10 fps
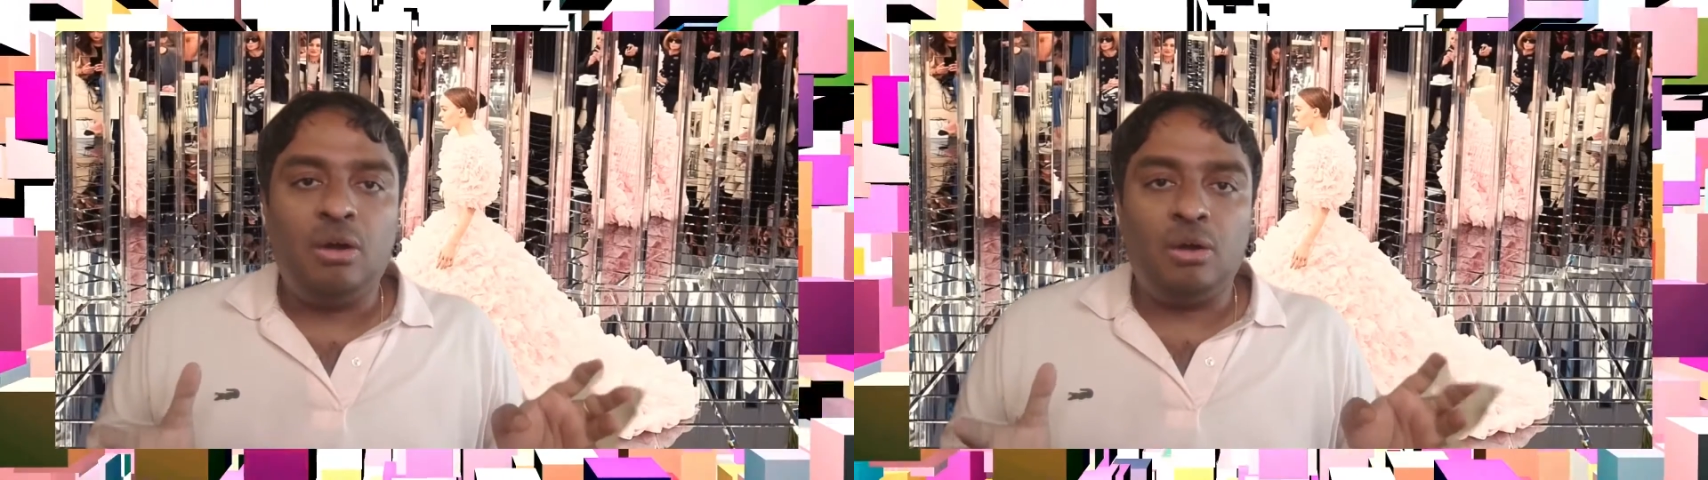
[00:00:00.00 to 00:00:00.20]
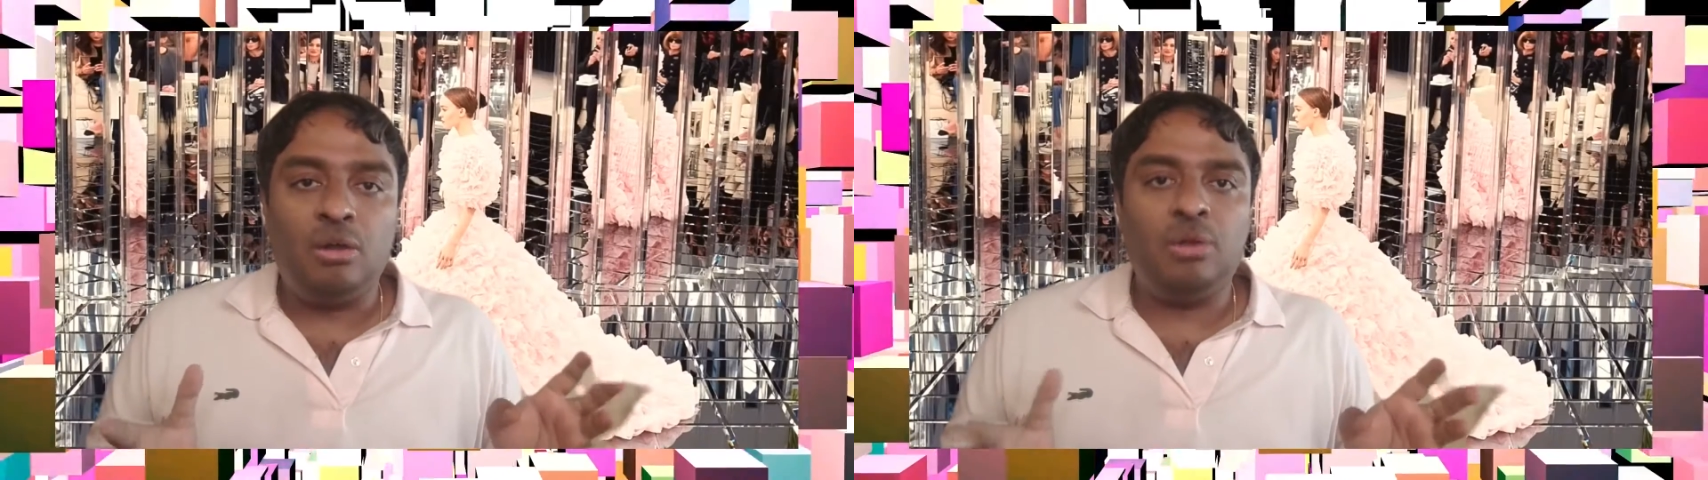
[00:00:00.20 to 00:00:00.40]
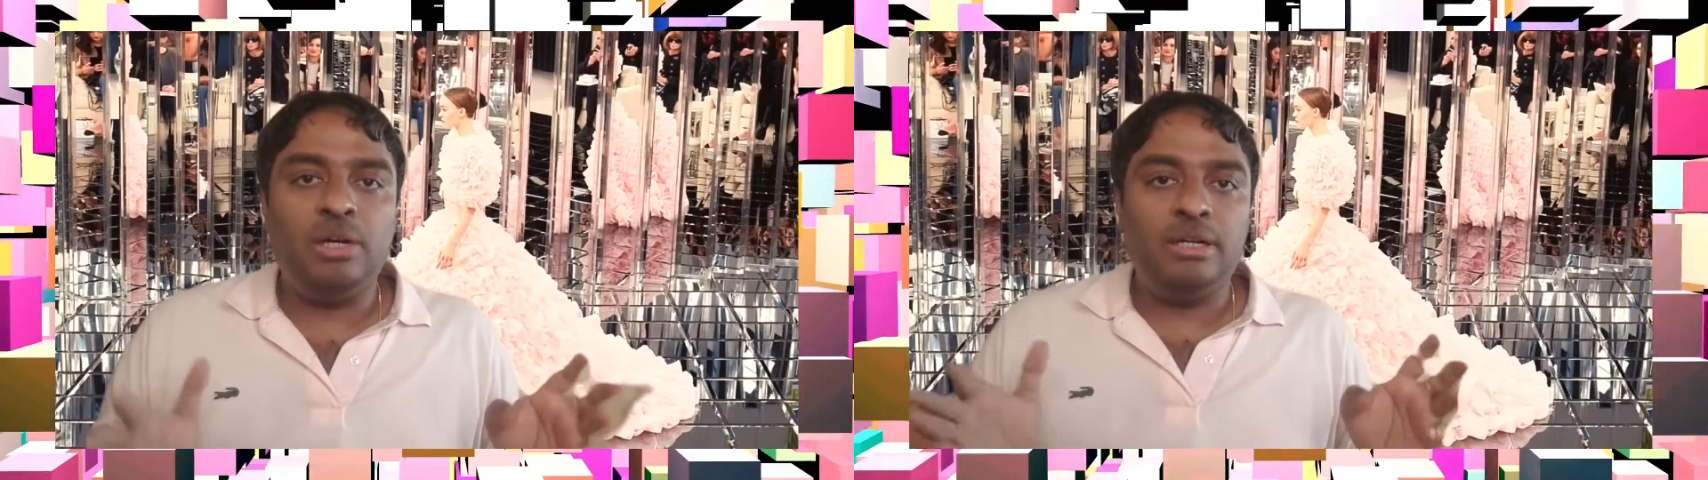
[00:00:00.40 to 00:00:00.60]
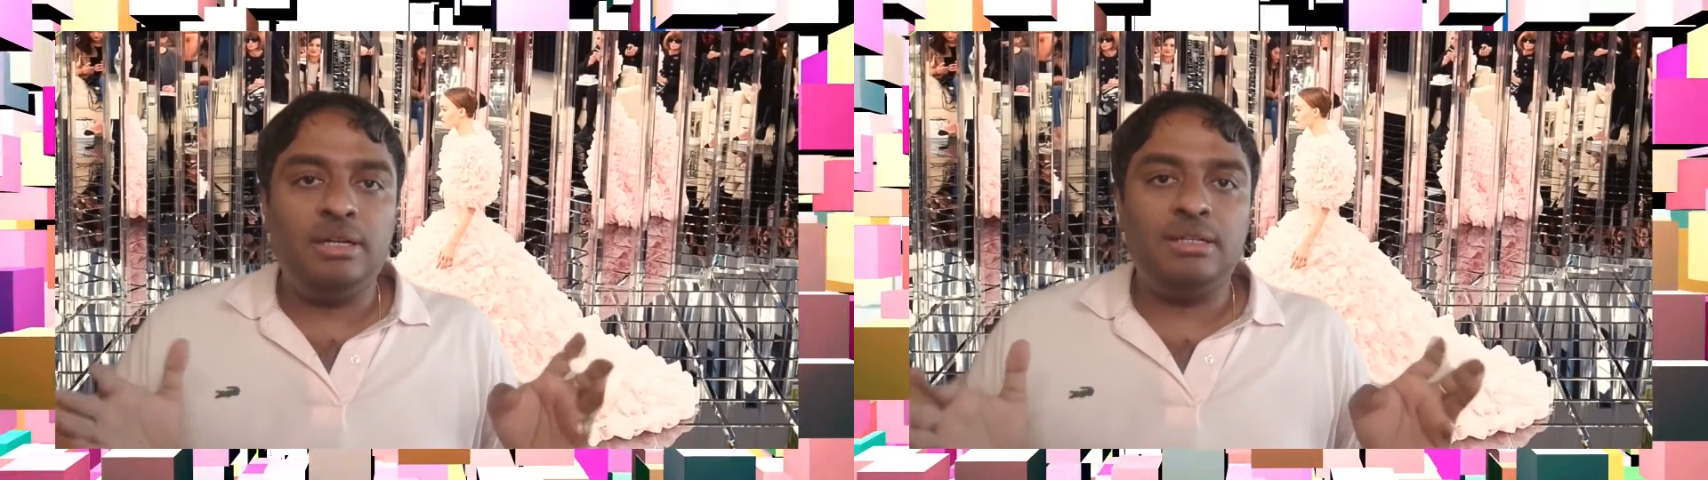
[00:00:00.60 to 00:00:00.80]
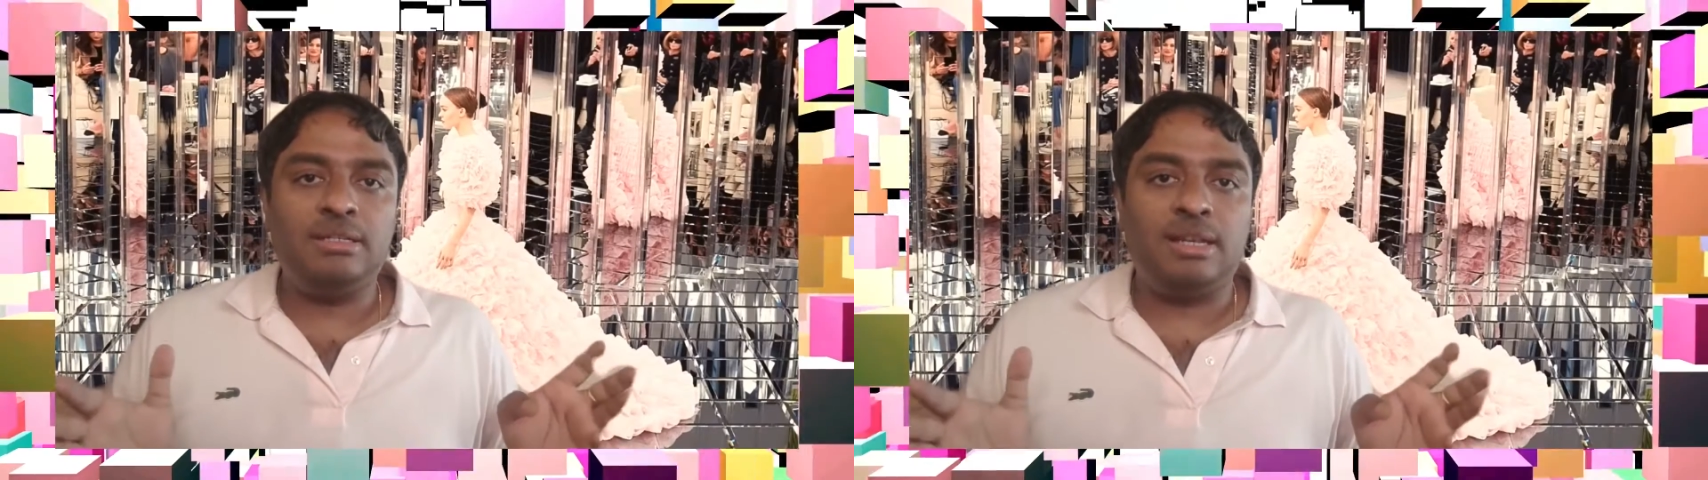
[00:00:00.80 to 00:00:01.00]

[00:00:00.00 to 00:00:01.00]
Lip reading: although it is